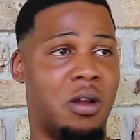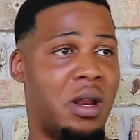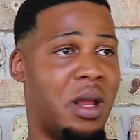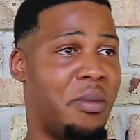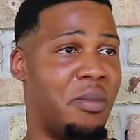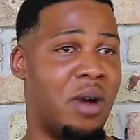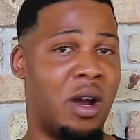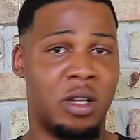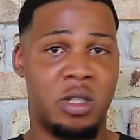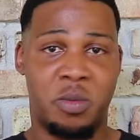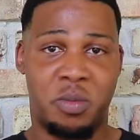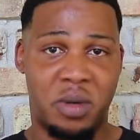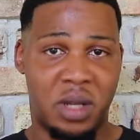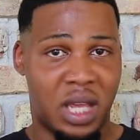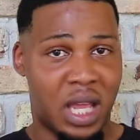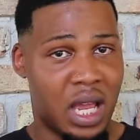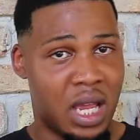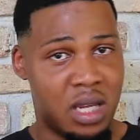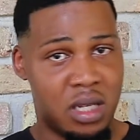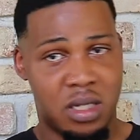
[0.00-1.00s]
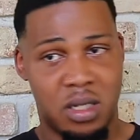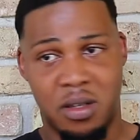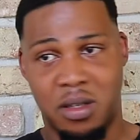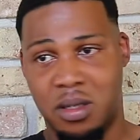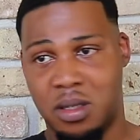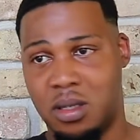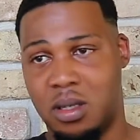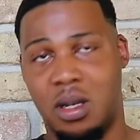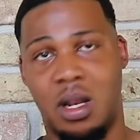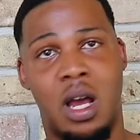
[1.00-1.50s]

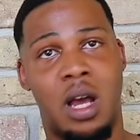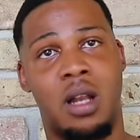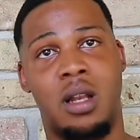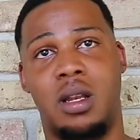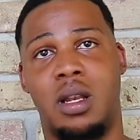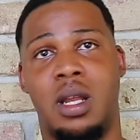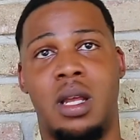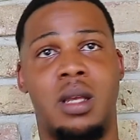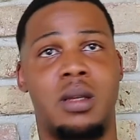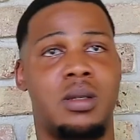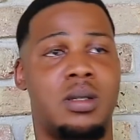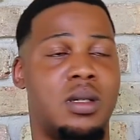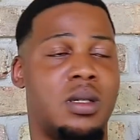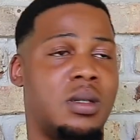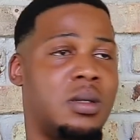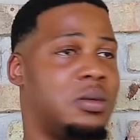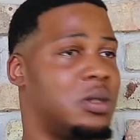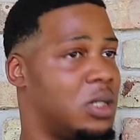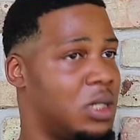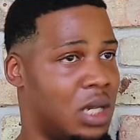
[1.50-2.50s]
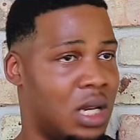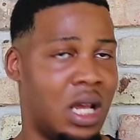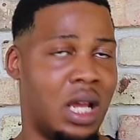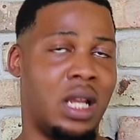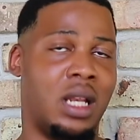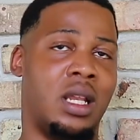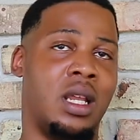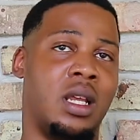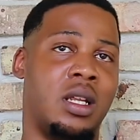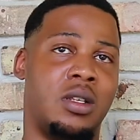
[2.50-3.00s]
multiplications and all of that shit
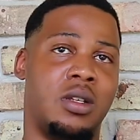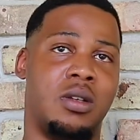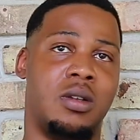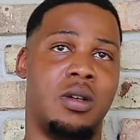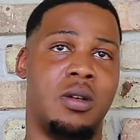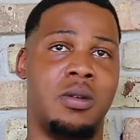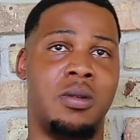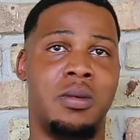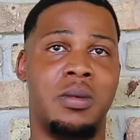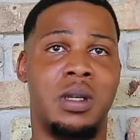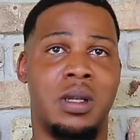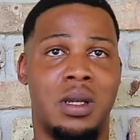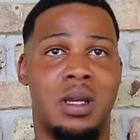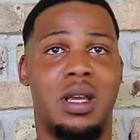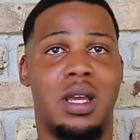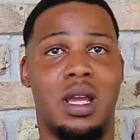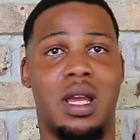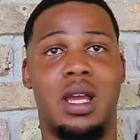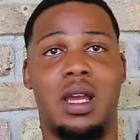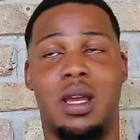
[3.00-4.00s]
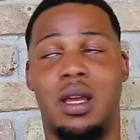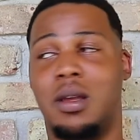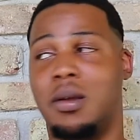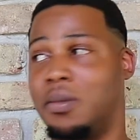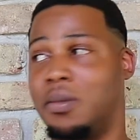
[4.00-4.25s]
like that, Yeah.